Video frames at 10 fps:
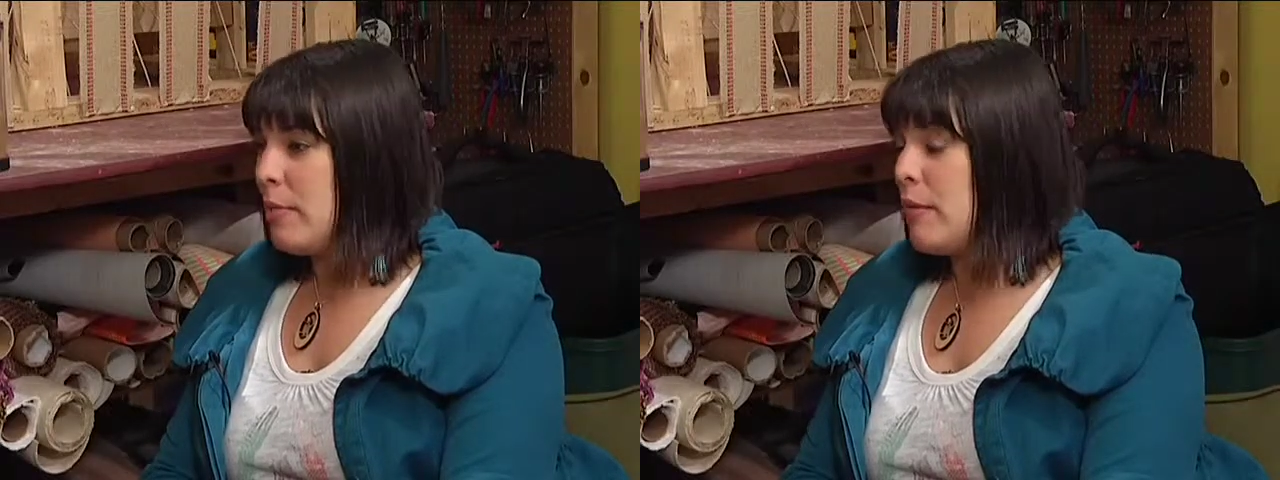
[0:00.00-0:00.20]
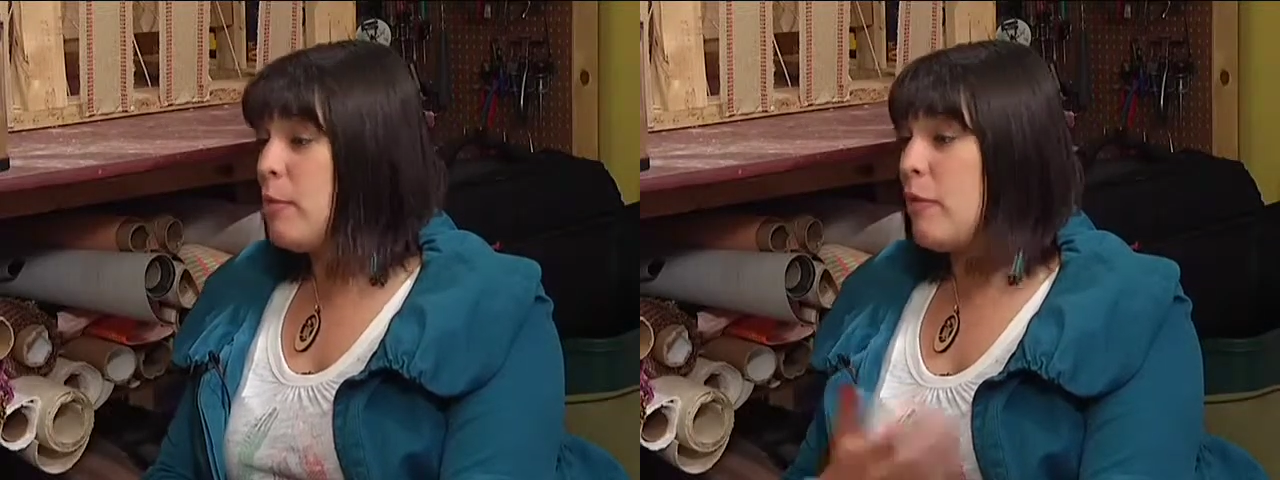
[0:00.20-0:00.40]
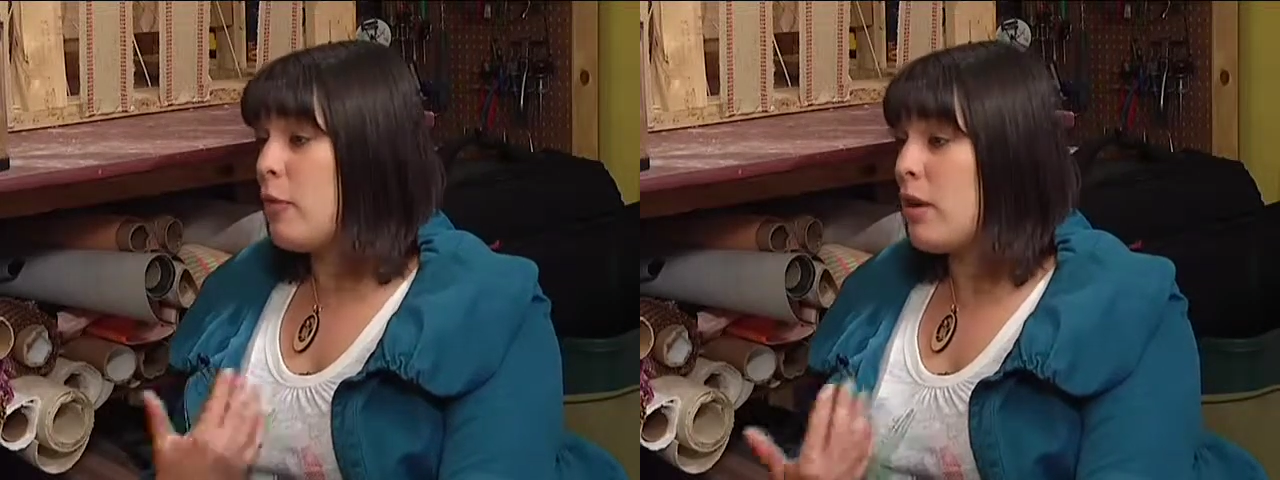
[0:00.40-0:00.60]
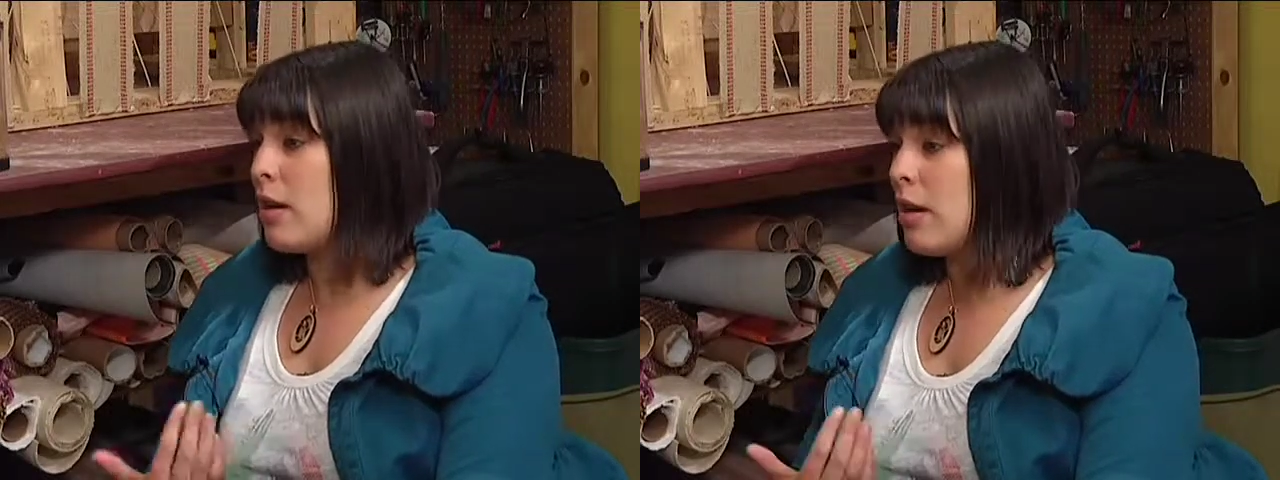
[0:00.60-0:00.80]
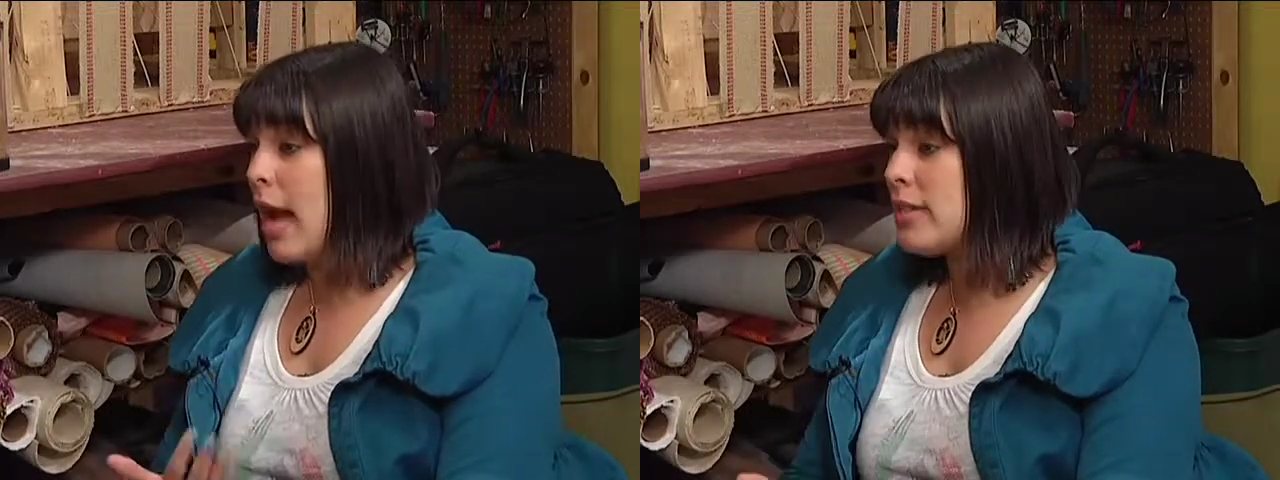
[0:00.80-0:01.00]
Even
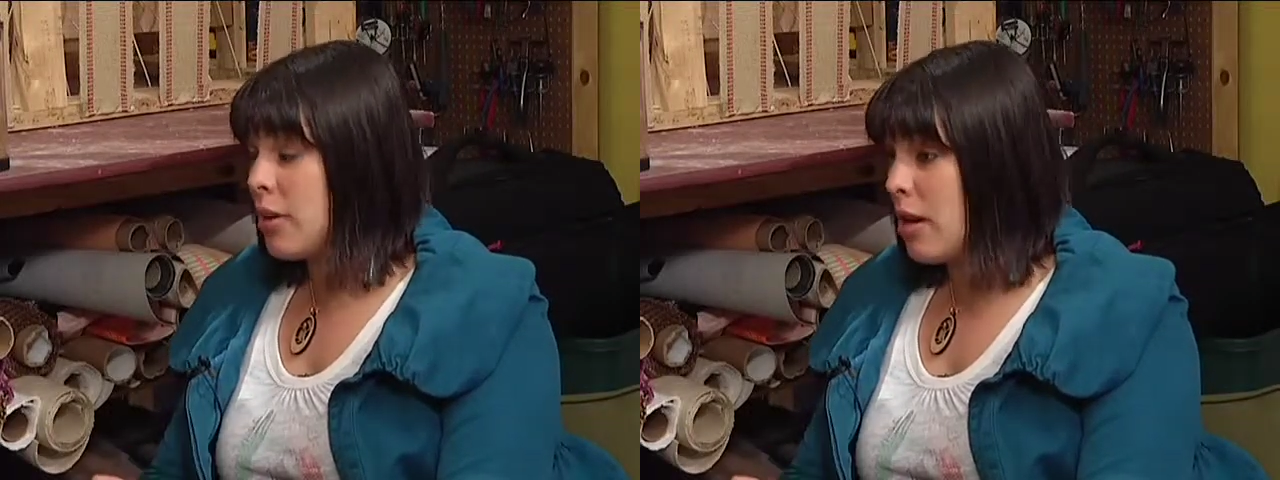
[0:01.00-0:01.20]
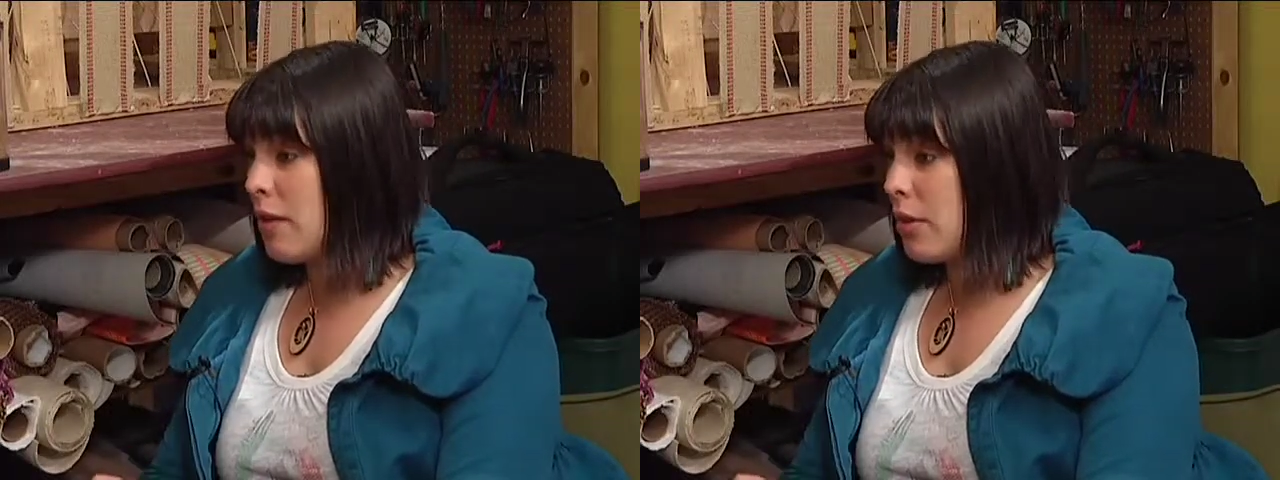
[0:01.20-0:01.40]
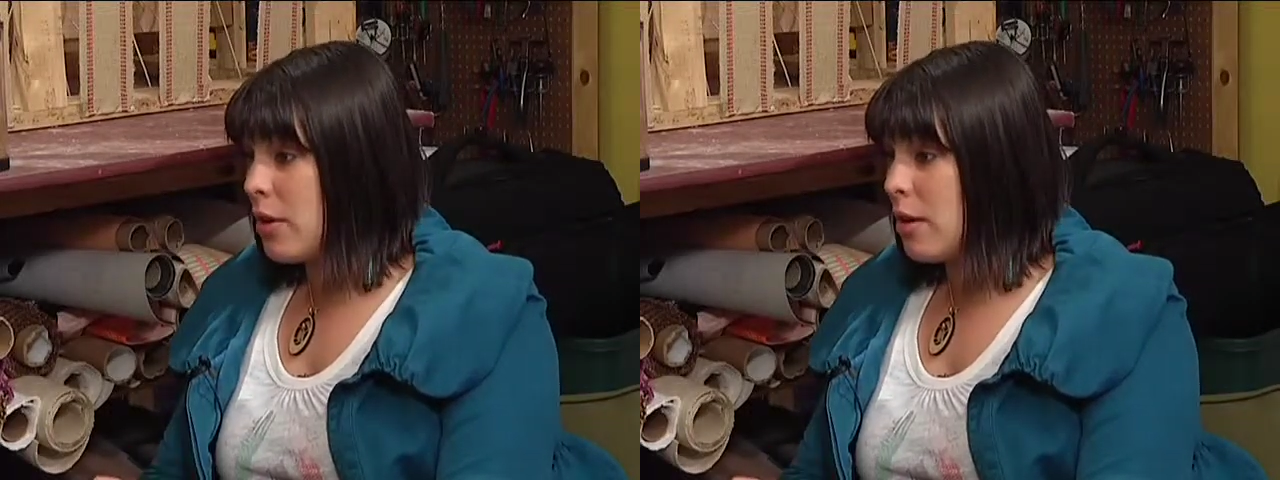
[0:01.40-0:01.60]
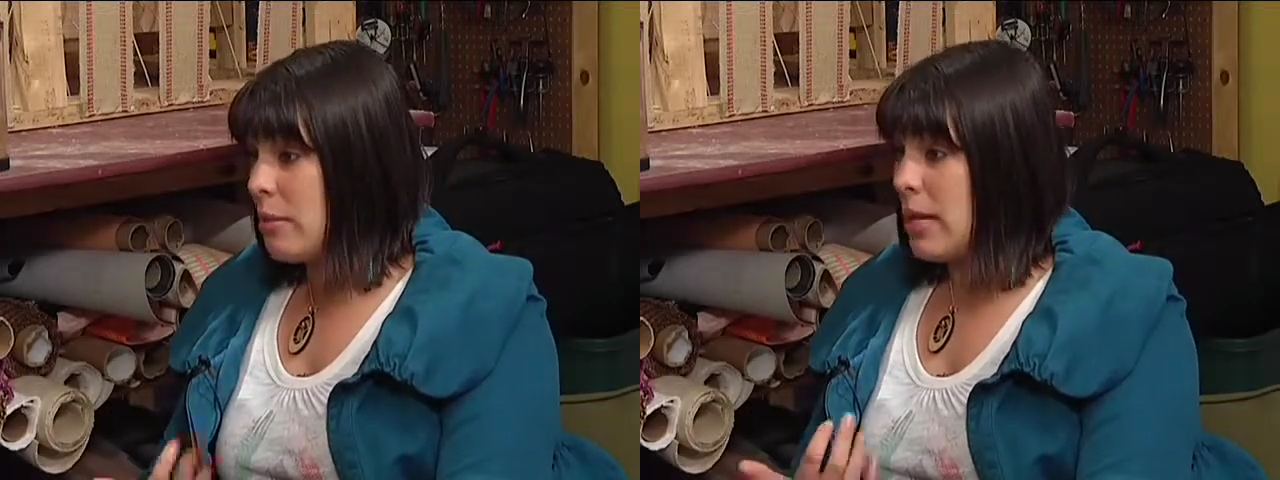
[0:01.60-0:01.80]
before I took it off the curb,